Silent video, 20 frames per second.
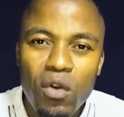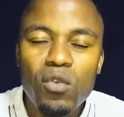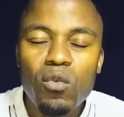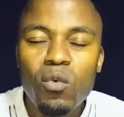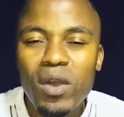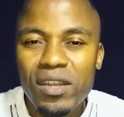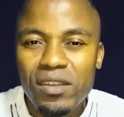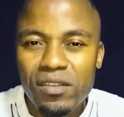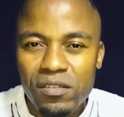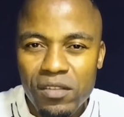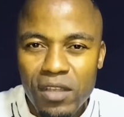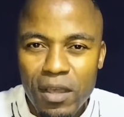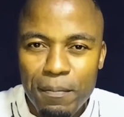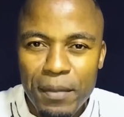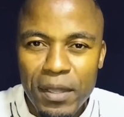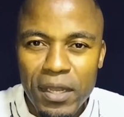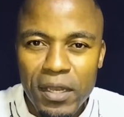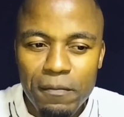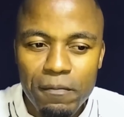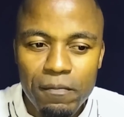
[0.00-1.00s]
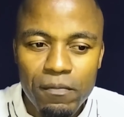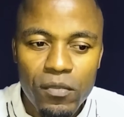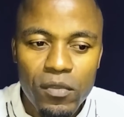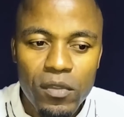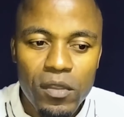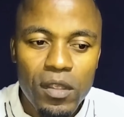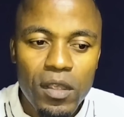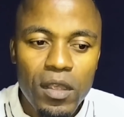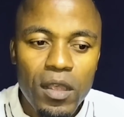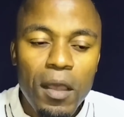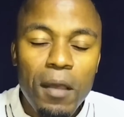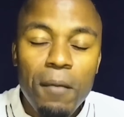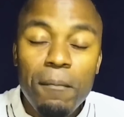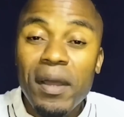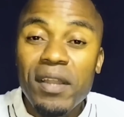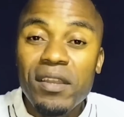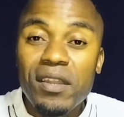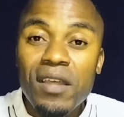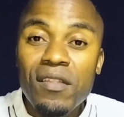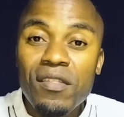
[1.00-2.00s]
on what is happening.
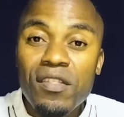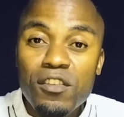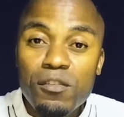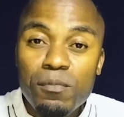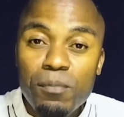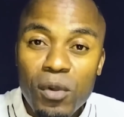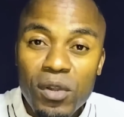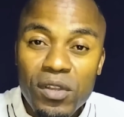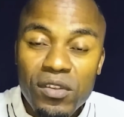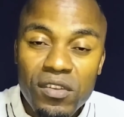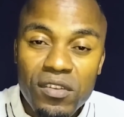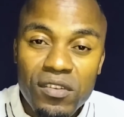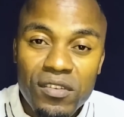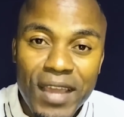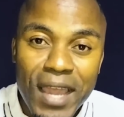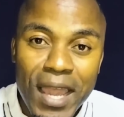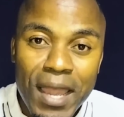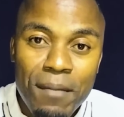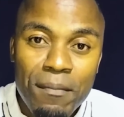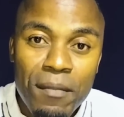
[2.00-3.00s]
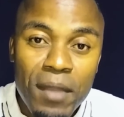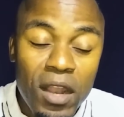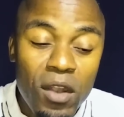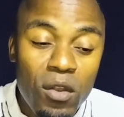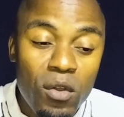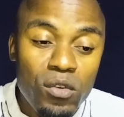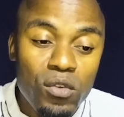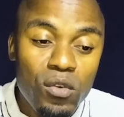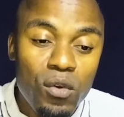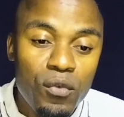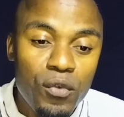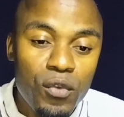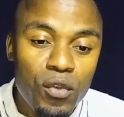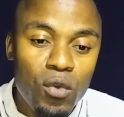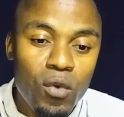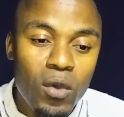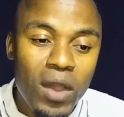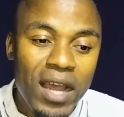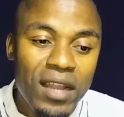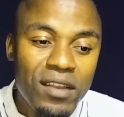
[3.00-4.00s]
But at this point in time, a lot
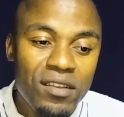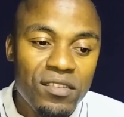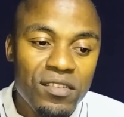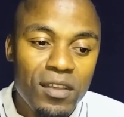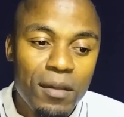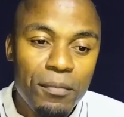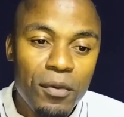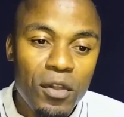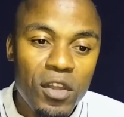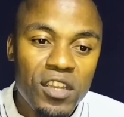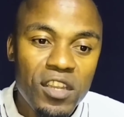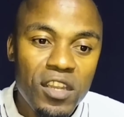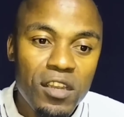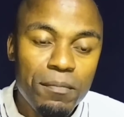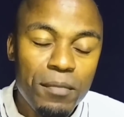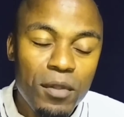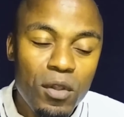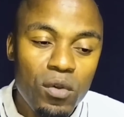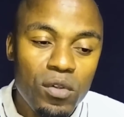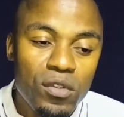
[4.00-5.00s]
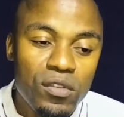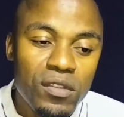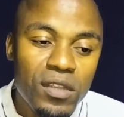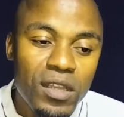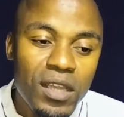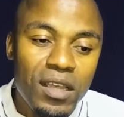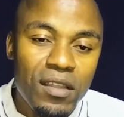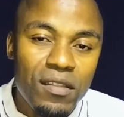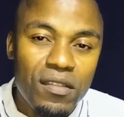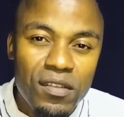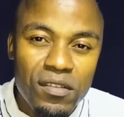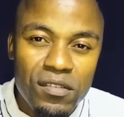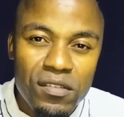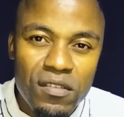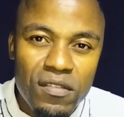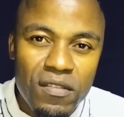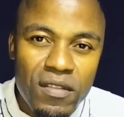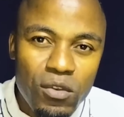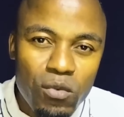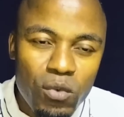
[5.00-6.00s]
of you are disappointed, because
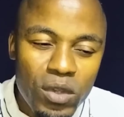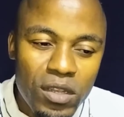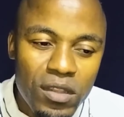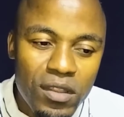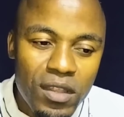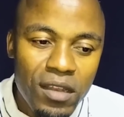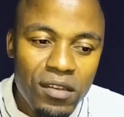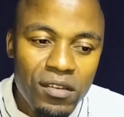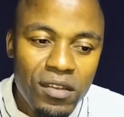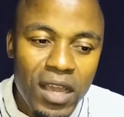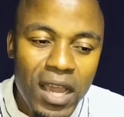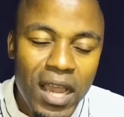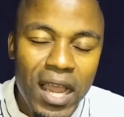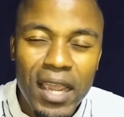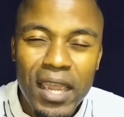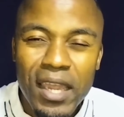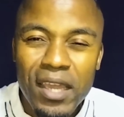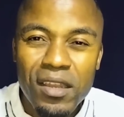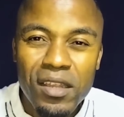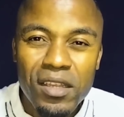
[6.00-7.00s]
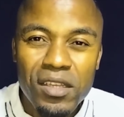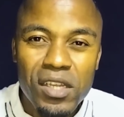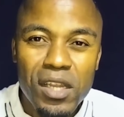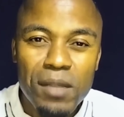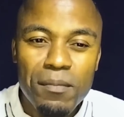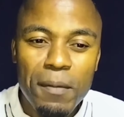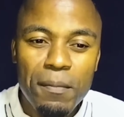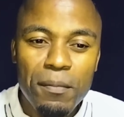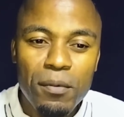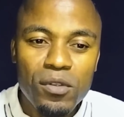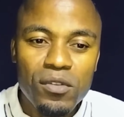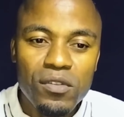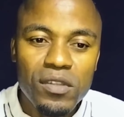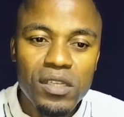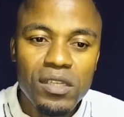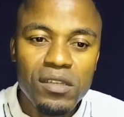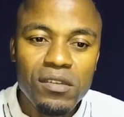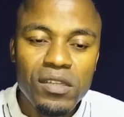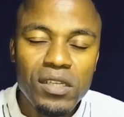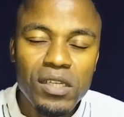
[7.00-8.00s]
this is the tweet that Hakainde Hichilema
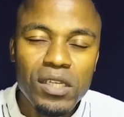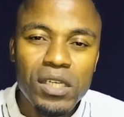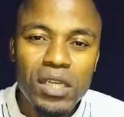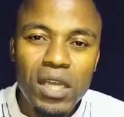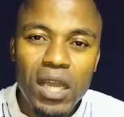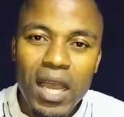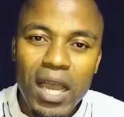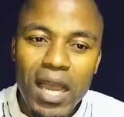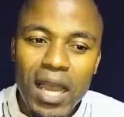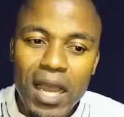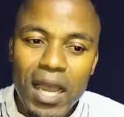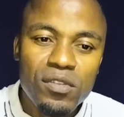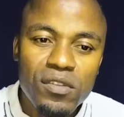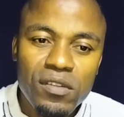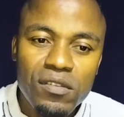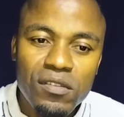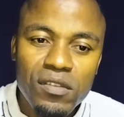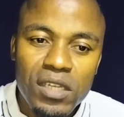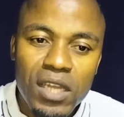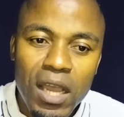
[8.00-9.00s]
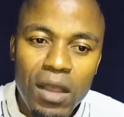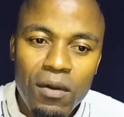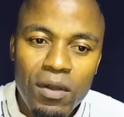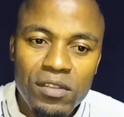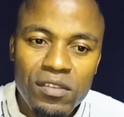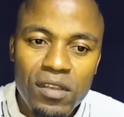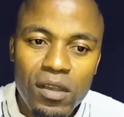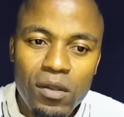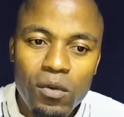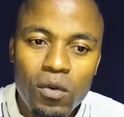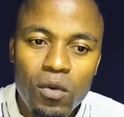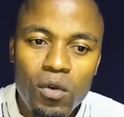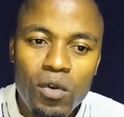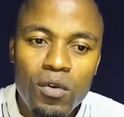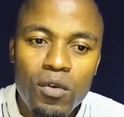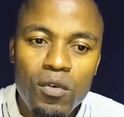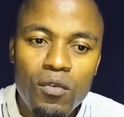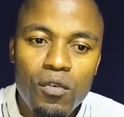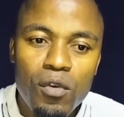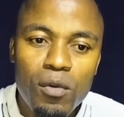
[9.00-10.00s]
posted about 16 hours
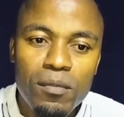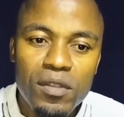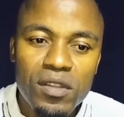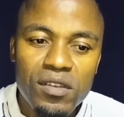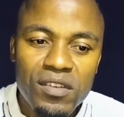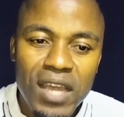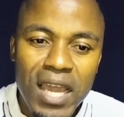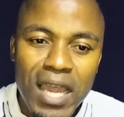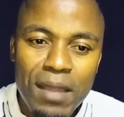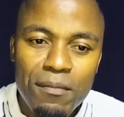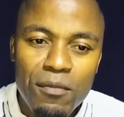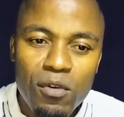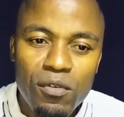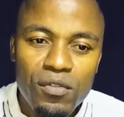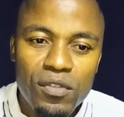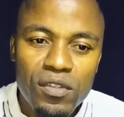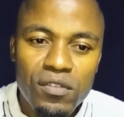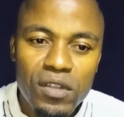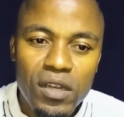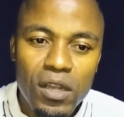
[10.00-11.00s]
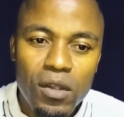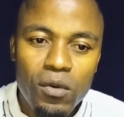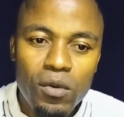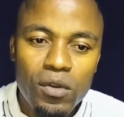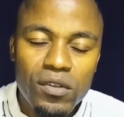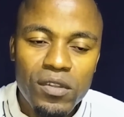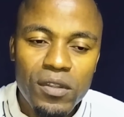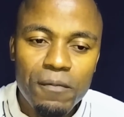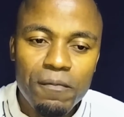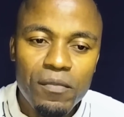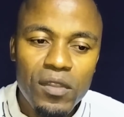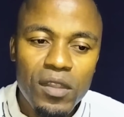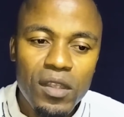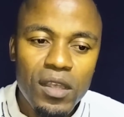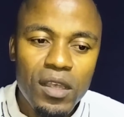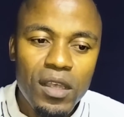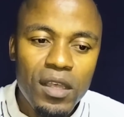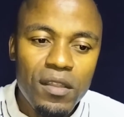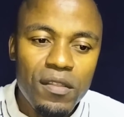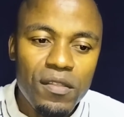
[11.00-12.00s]
ago from the time of this recording.
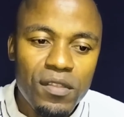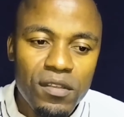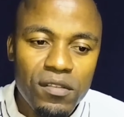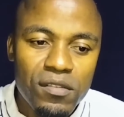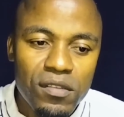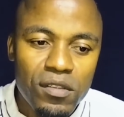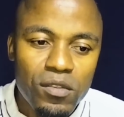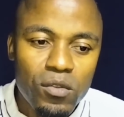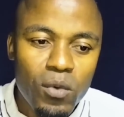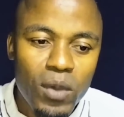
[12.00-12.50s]
This